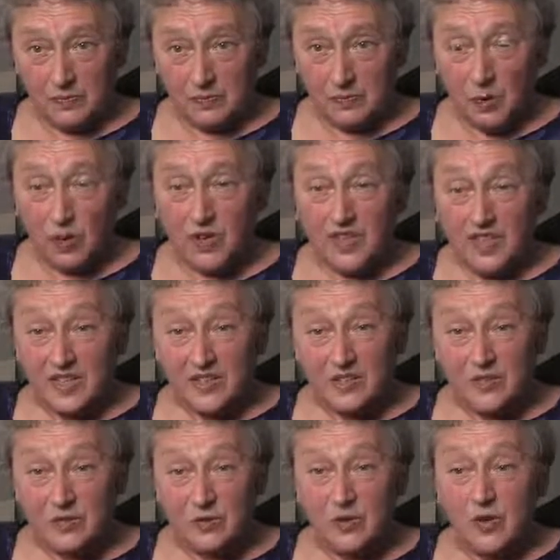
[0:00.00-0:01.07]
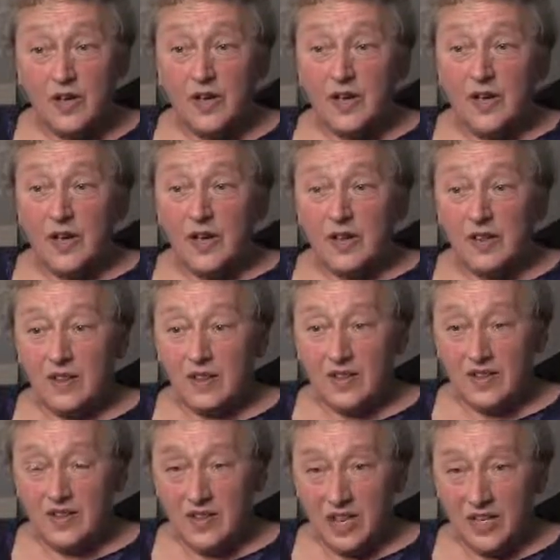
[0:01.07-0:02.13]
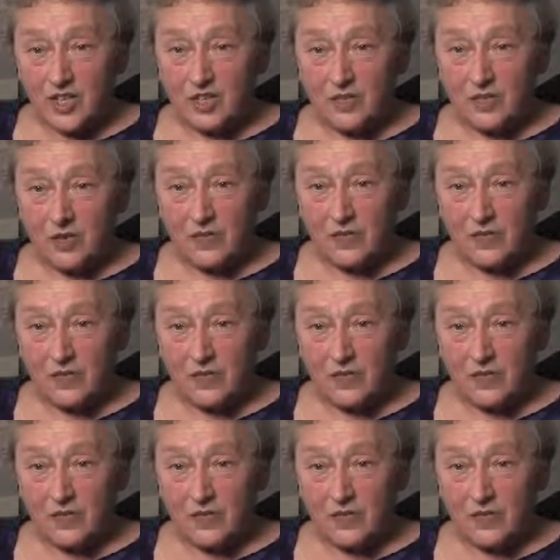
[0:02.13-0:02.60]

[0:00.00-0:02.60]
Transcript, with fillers: broken into, the nature